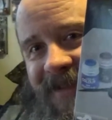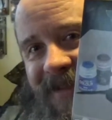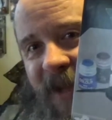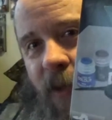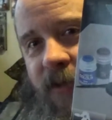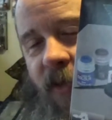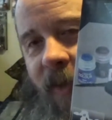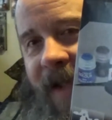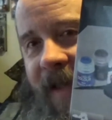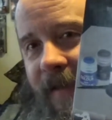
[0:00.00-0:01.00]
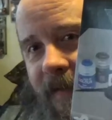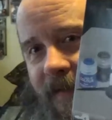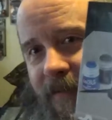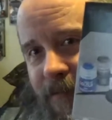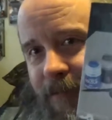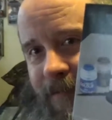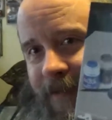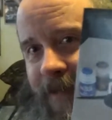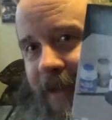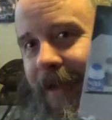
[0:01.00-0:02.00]
the Ultra Weenies,
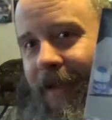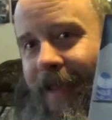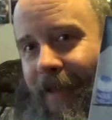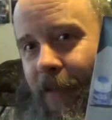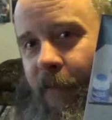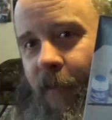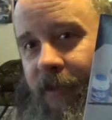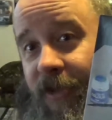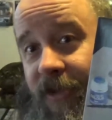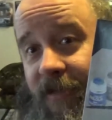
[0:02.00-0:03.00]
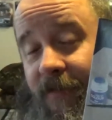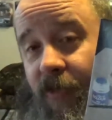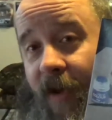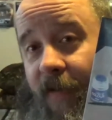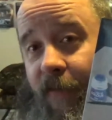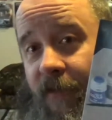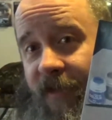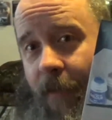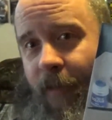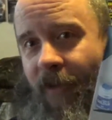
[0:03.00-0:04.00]
that those were just
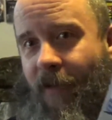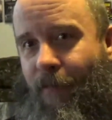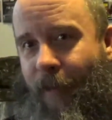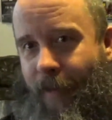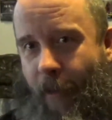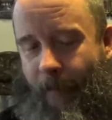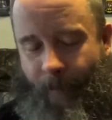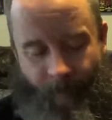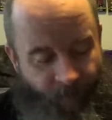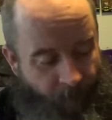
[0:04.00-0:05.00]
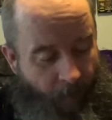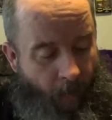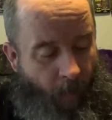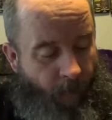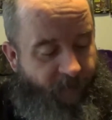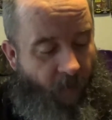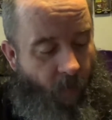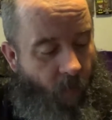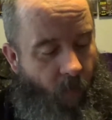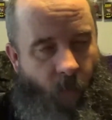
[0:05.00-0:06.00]
transfers they put on, but no.
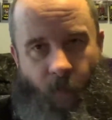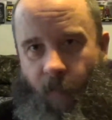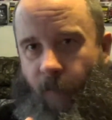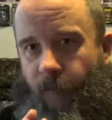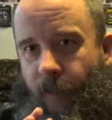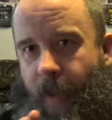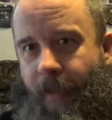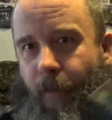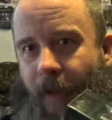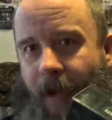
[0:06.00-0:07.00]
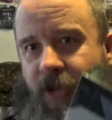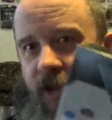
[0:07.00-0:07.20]
So, in the box,